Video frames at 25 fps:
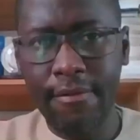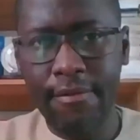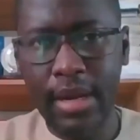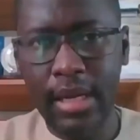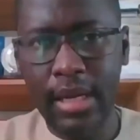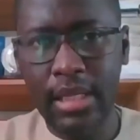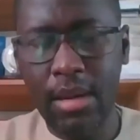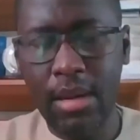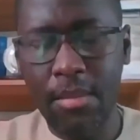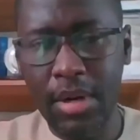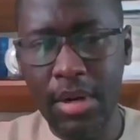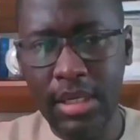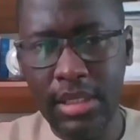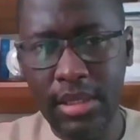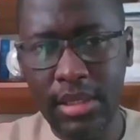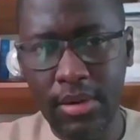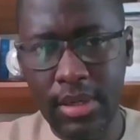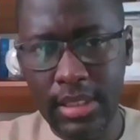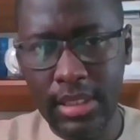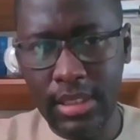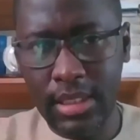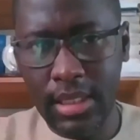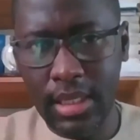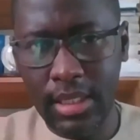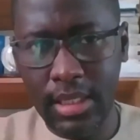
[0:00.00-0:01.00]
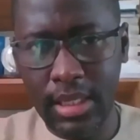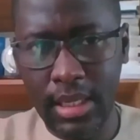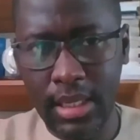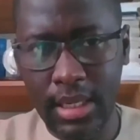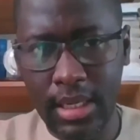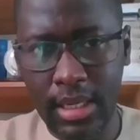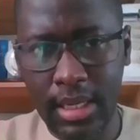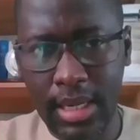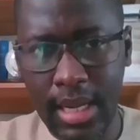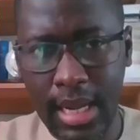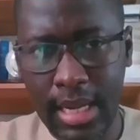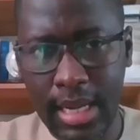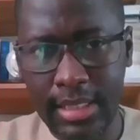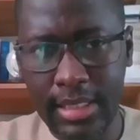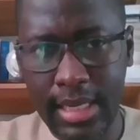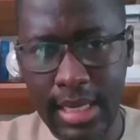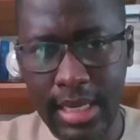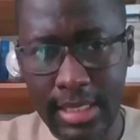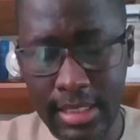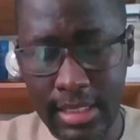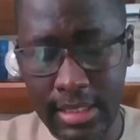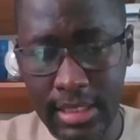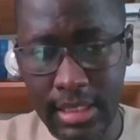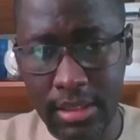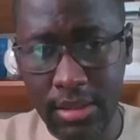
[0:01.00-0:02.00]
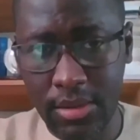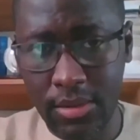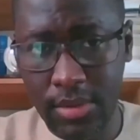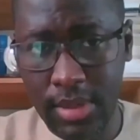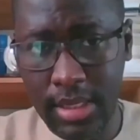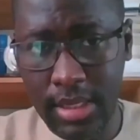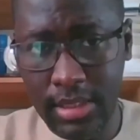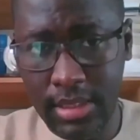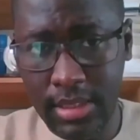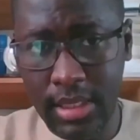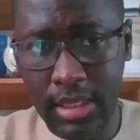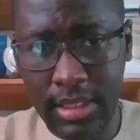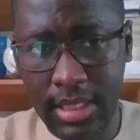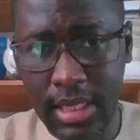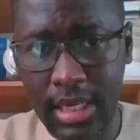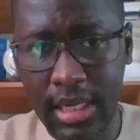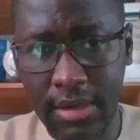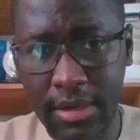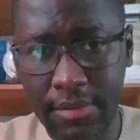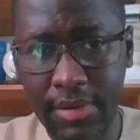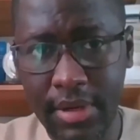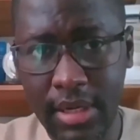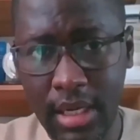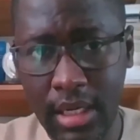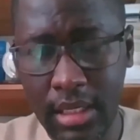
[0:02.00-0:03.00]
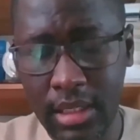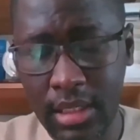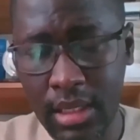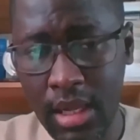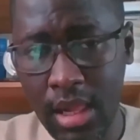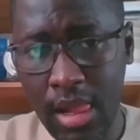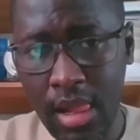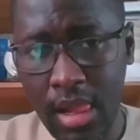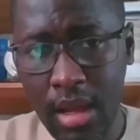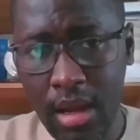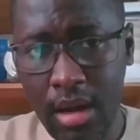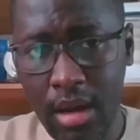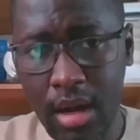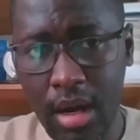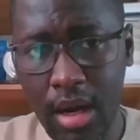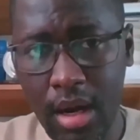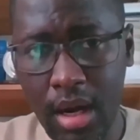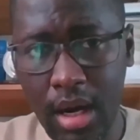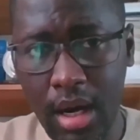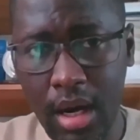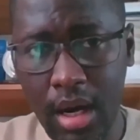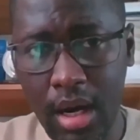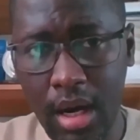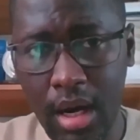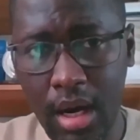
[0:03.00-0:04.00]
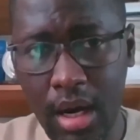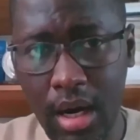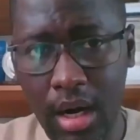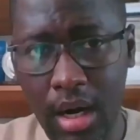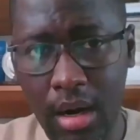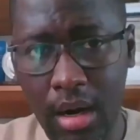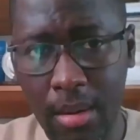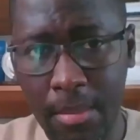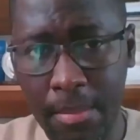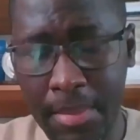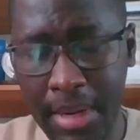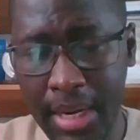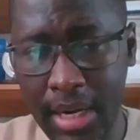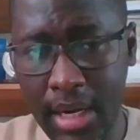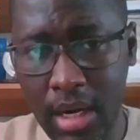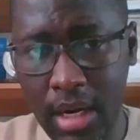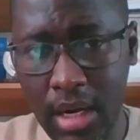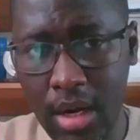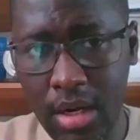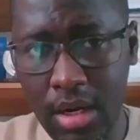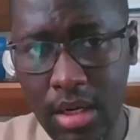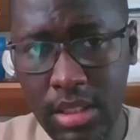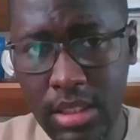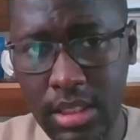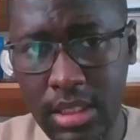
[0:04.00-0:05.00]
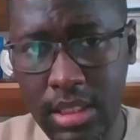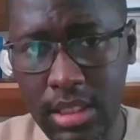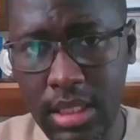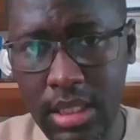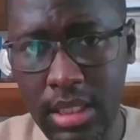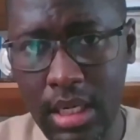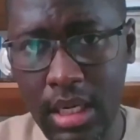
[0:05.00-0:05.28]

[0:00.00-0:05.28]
think the monetary turn in the 1980s is really significant because